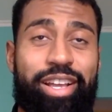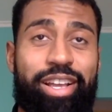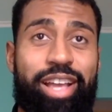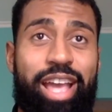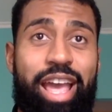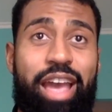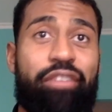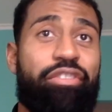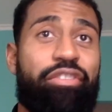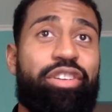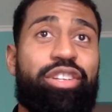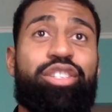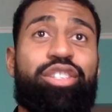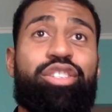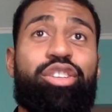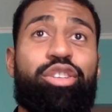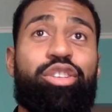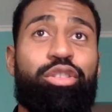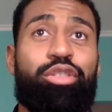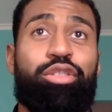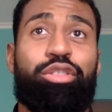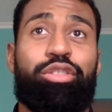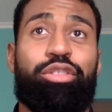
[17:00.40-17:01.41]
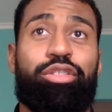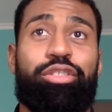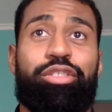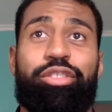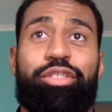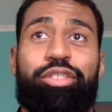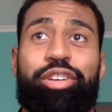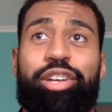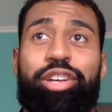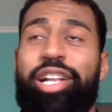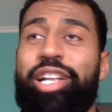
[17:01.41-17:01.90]
FSU,
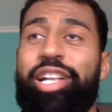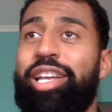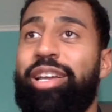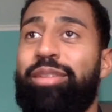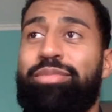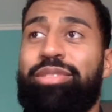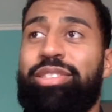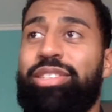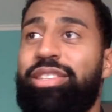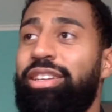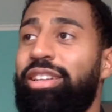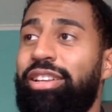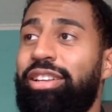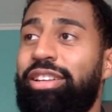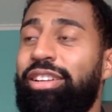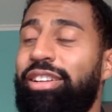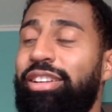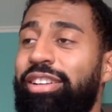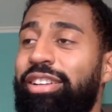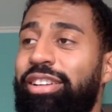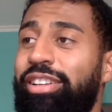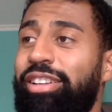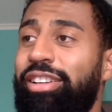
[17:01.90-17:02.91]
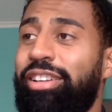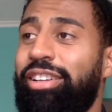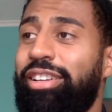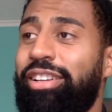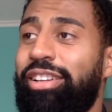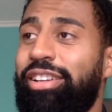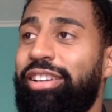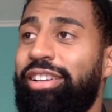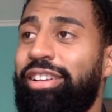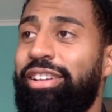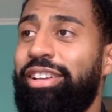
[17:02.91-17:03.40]
Clemson,
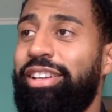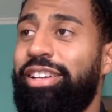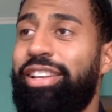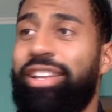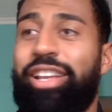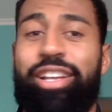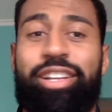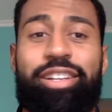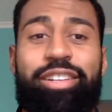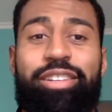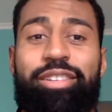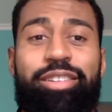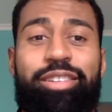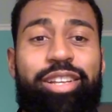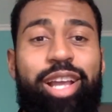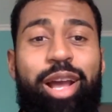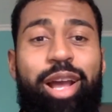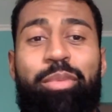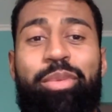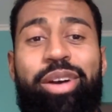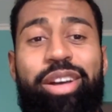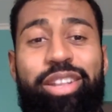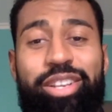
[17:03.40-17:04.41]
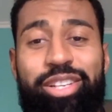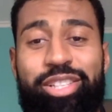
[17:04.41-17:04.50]
and like couple other